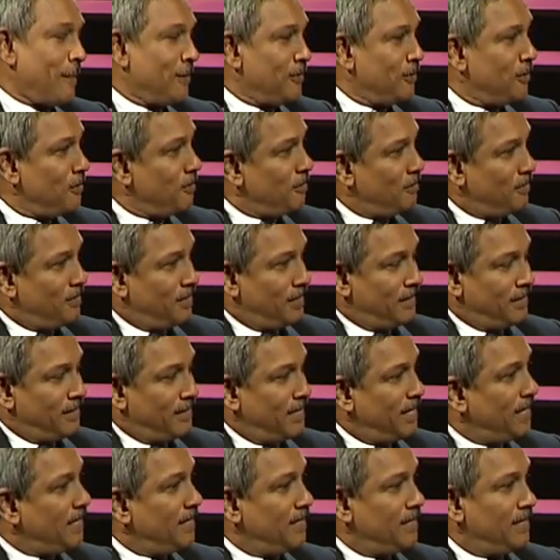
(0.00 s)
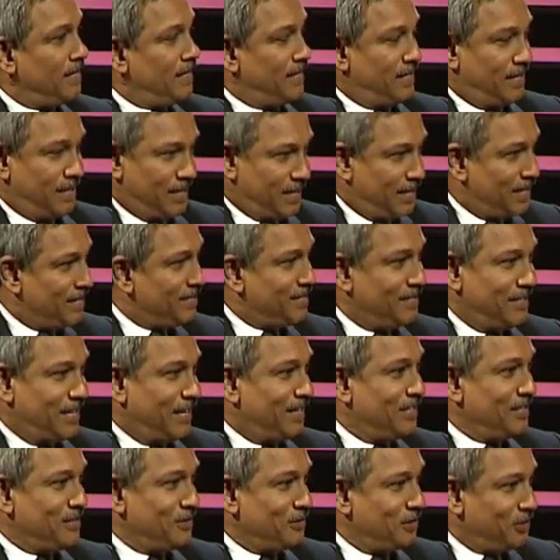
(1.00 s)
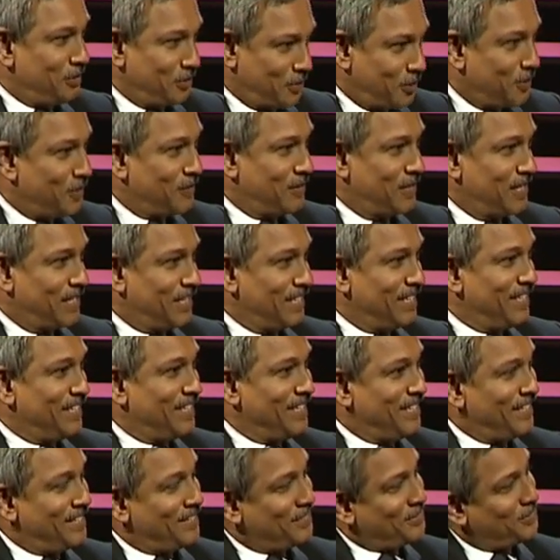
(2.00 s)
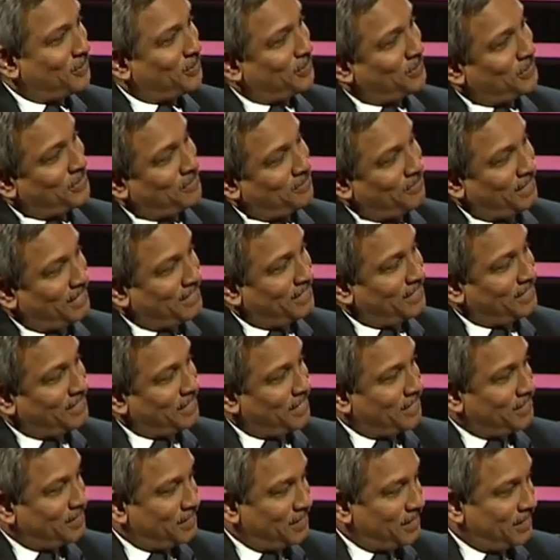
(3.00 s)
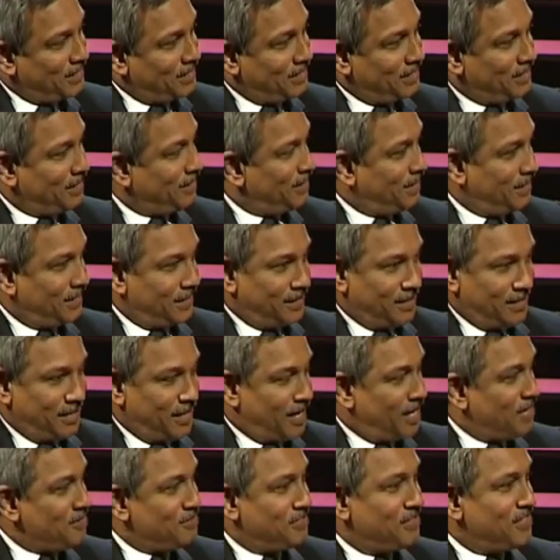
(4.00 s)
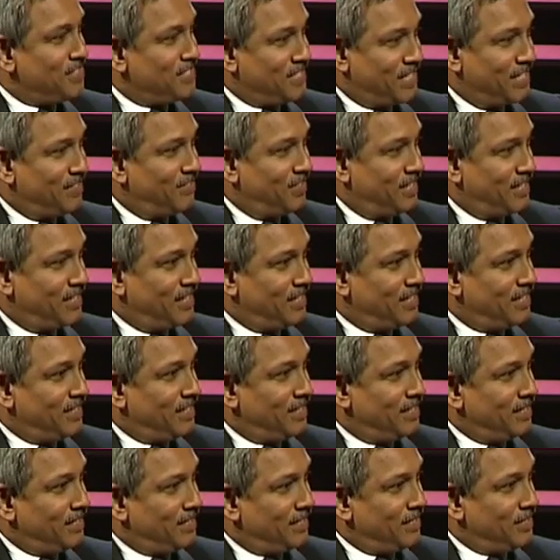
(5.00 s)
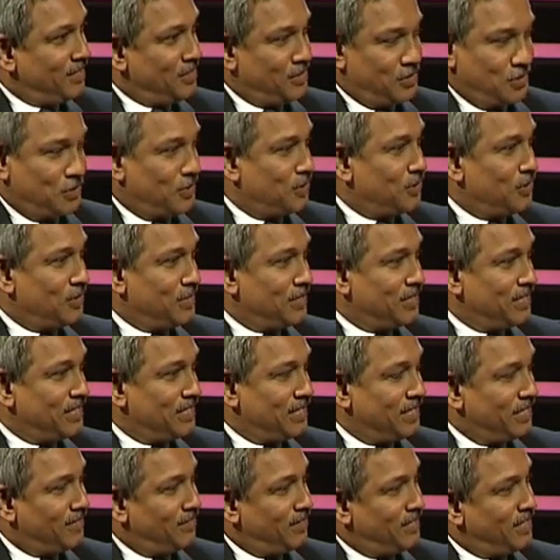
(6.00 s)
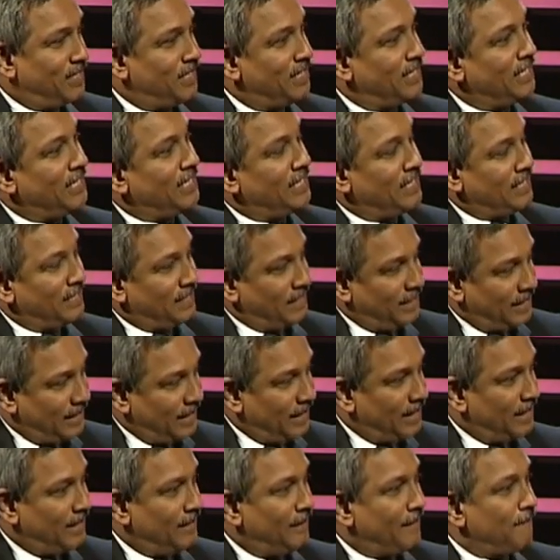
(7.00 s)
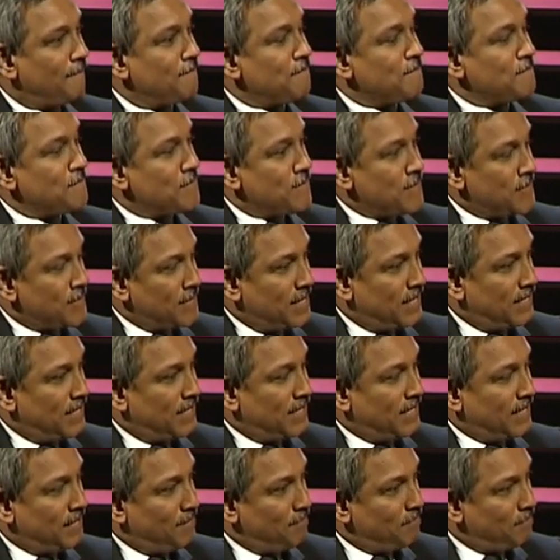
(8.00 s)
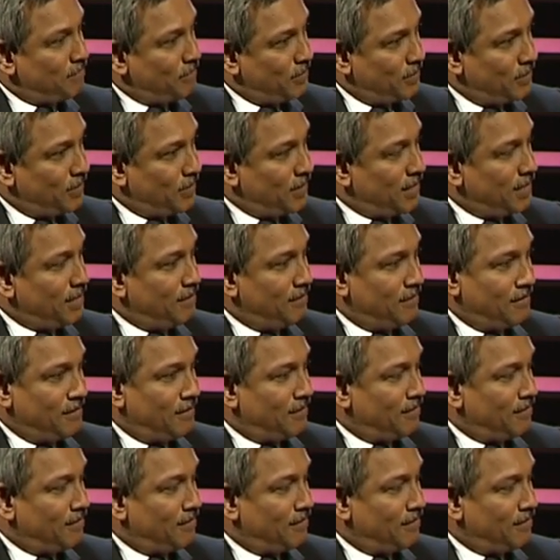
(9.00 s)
So then again that is not over. So once the charge sheet, the answer is given, show cause is given, then the employee